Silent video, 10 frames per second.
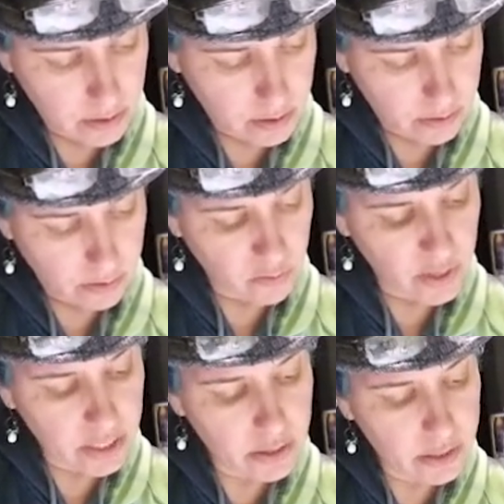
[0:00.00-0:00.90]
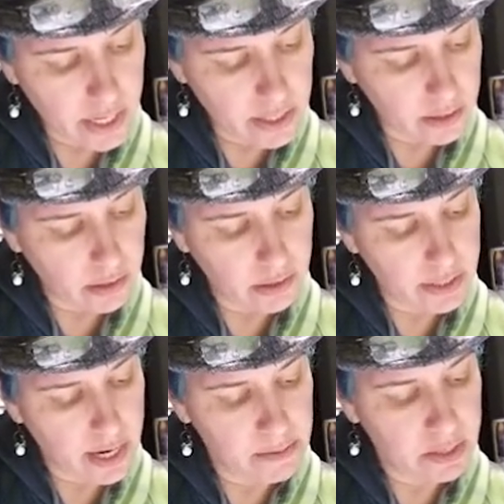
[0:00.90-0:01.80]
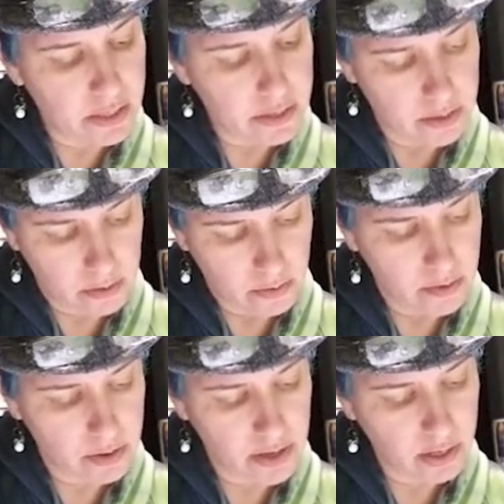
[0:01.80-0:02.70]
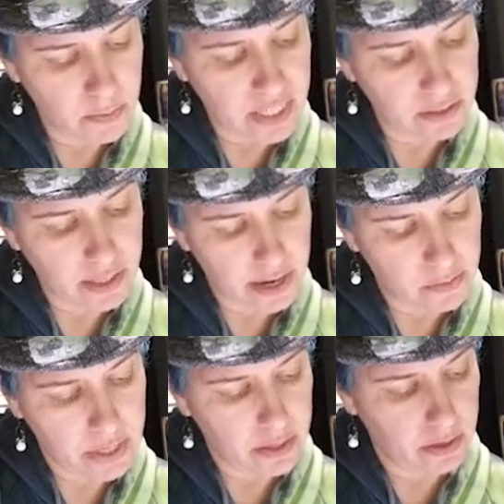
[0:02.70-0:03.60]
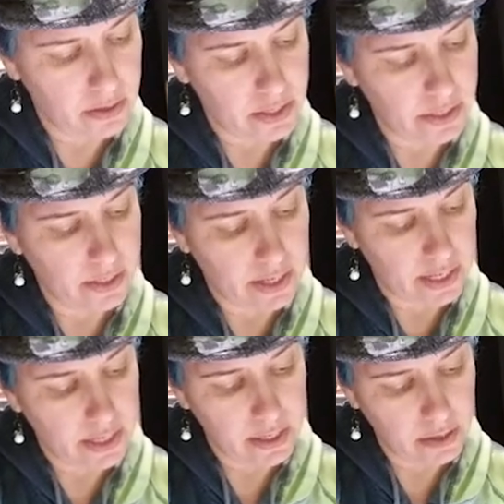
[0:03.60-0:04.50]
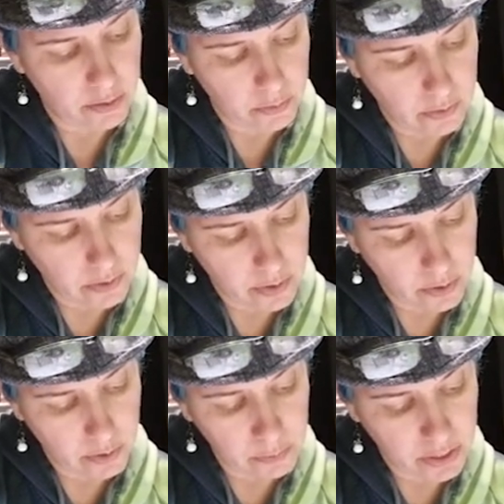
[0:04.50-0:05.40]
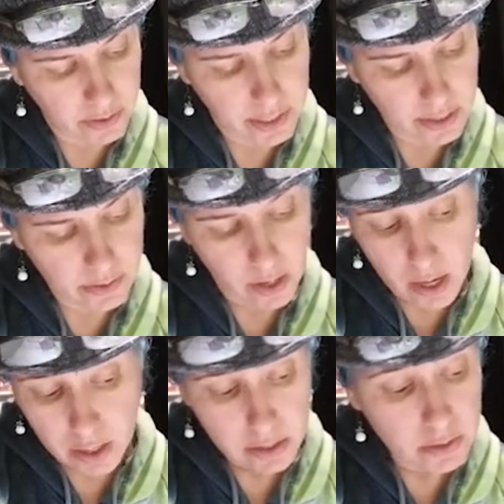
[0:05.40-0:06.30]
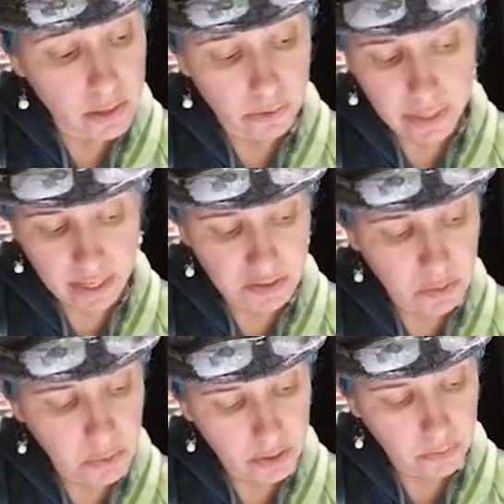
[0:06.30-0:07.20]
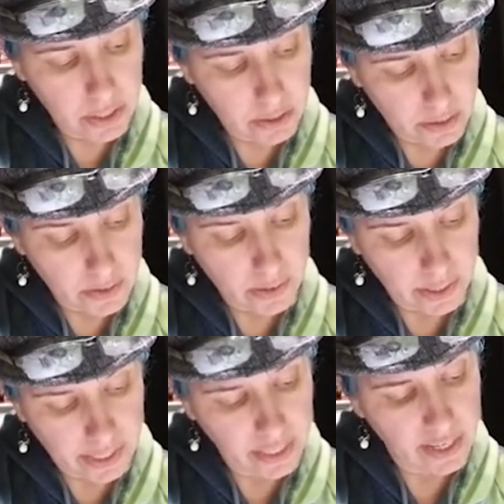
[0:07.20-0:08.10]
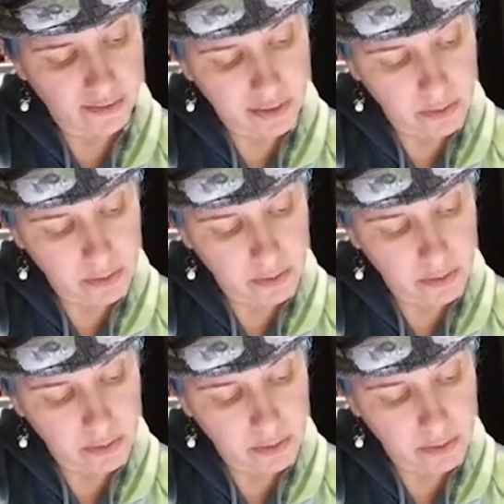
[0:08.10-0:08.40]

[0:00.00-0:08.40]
So windows take a long time to do. Think about that when you're designing your buildings. You don't have to put windows on every